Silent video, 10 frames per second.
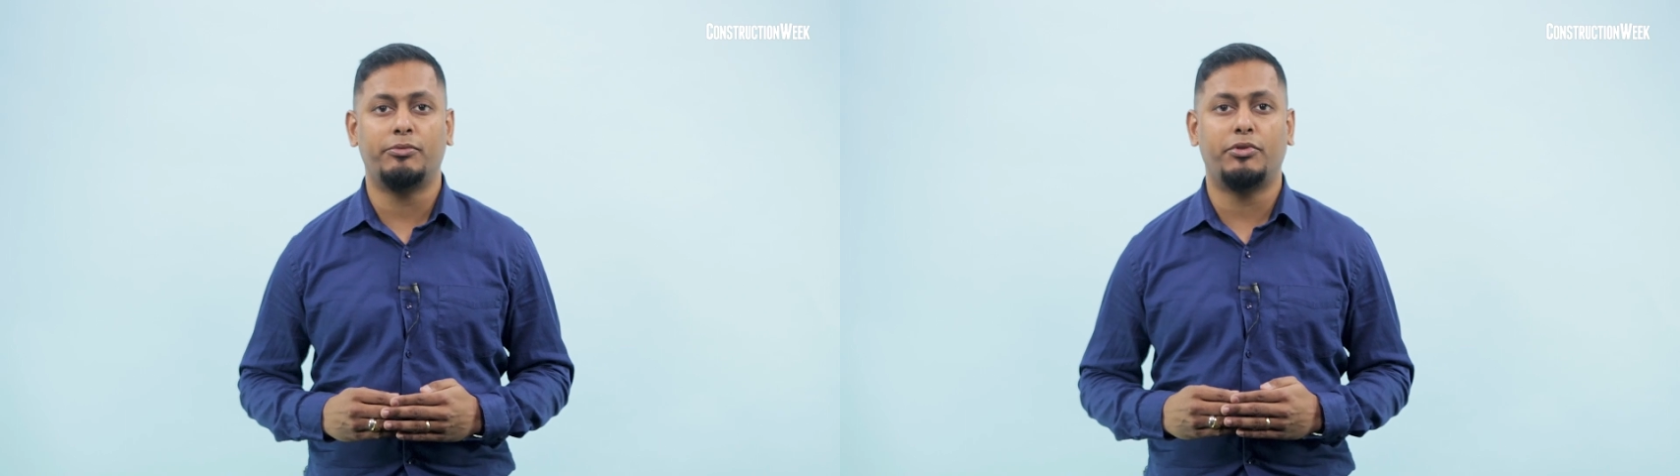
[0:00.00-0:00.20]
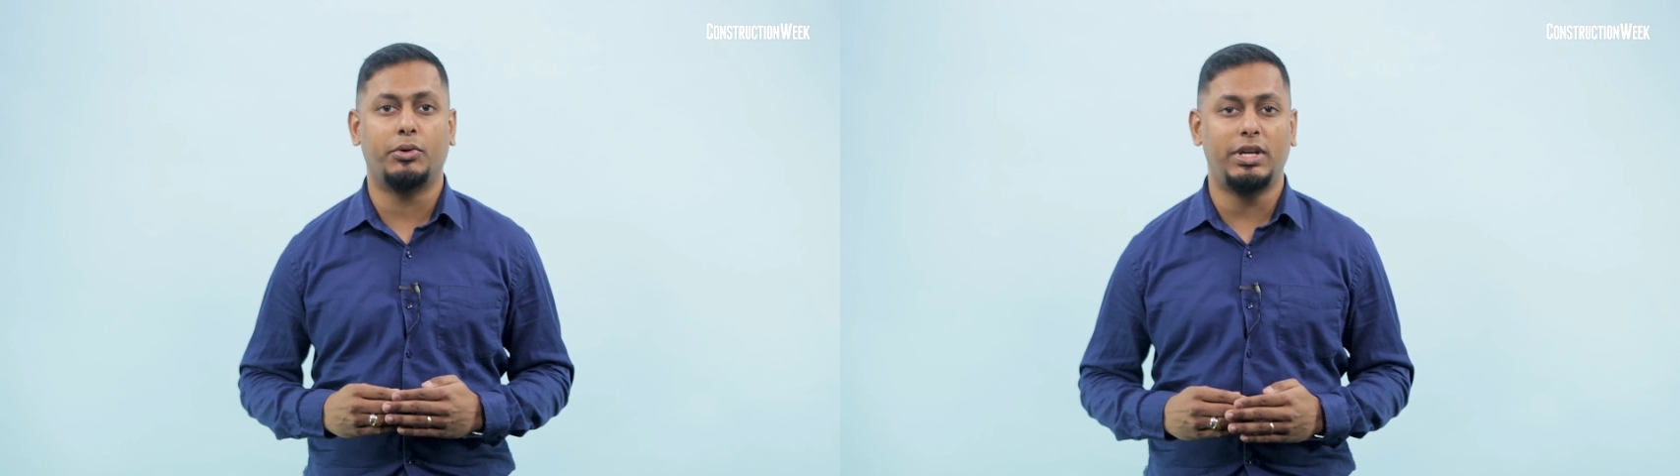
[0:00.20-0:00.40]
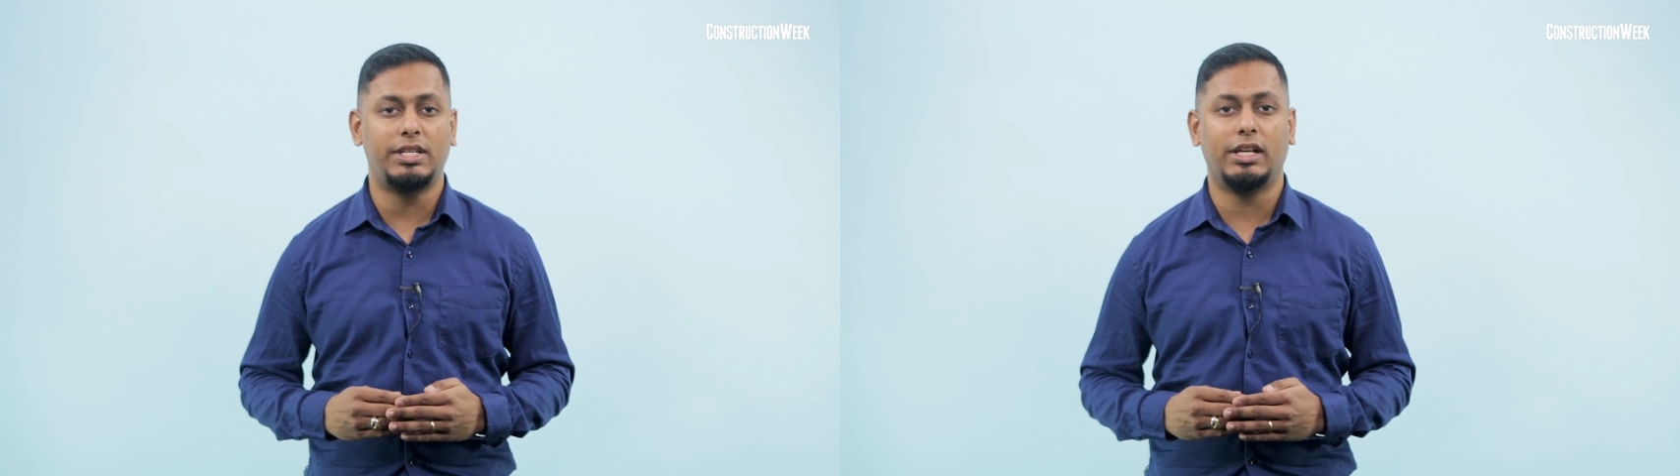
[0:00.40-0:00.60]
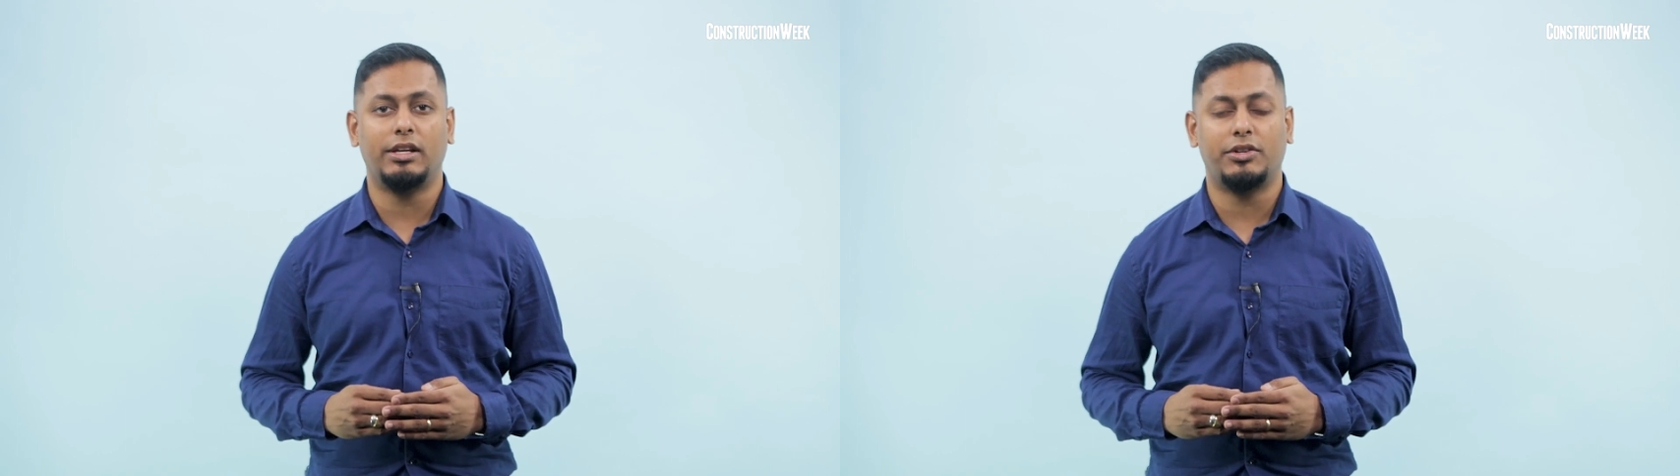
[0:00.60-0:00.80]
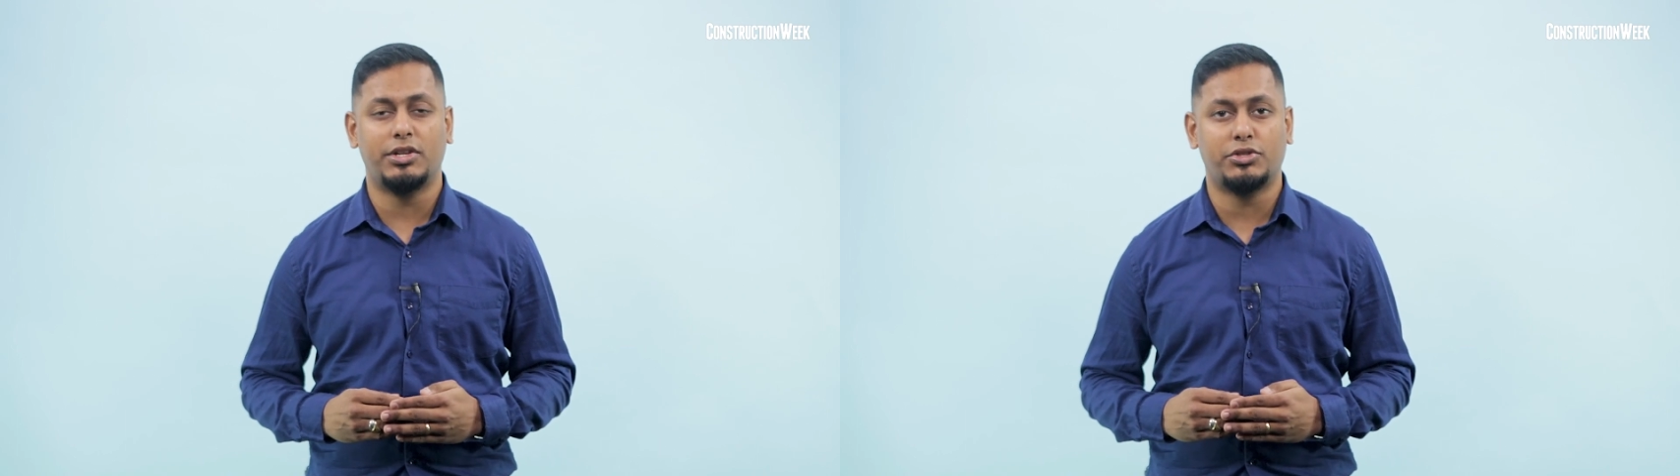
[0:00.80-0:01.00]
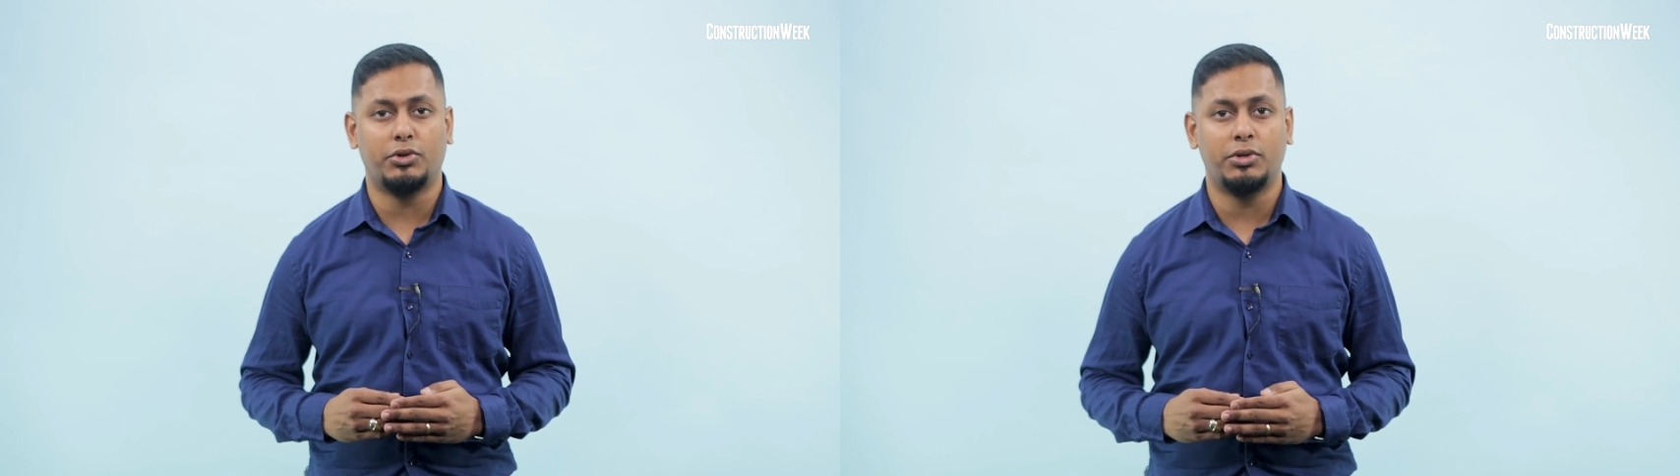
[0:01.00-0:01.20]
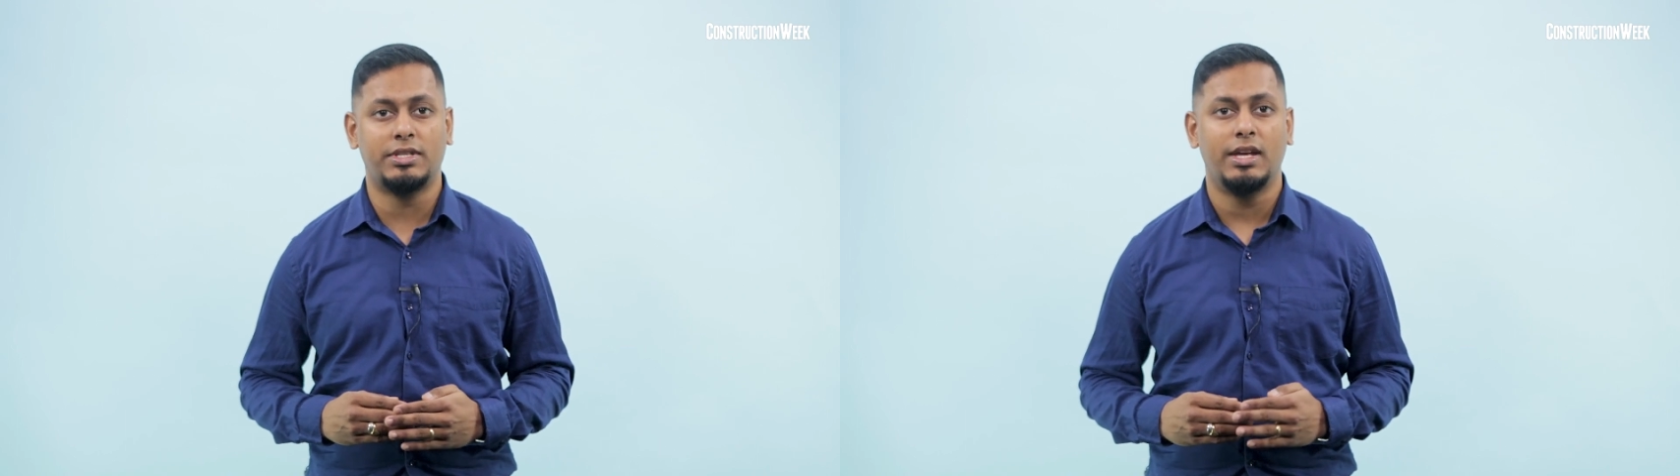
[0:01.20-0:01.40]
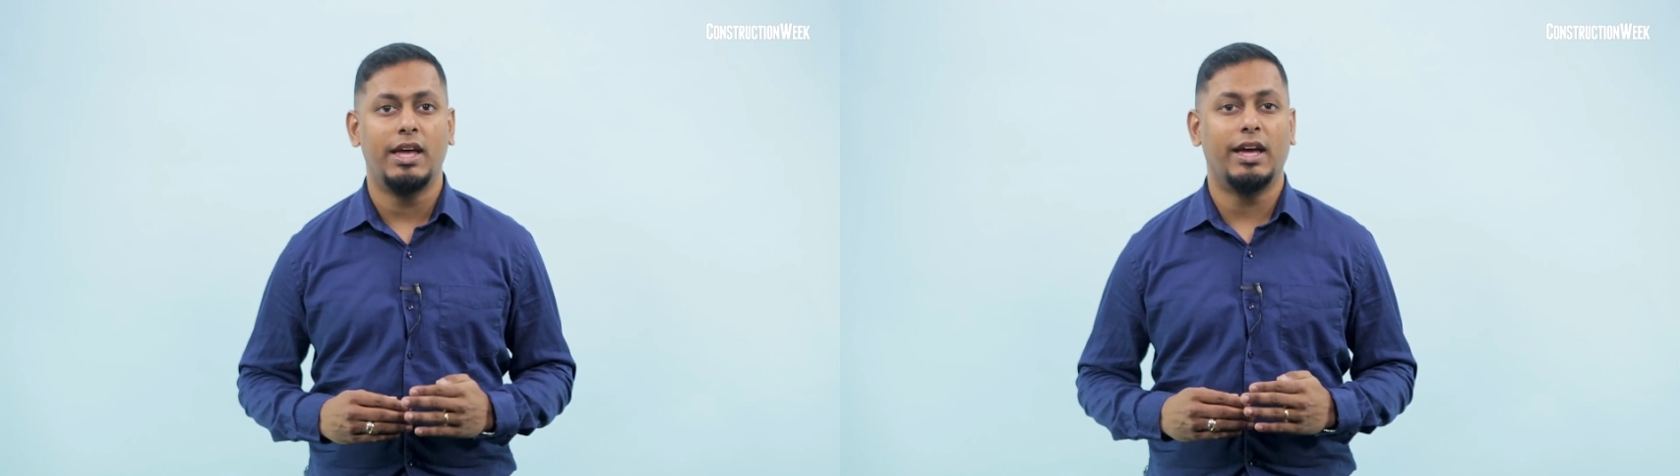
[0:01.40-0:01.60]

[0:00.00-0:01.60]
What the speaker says: for retail and restaurants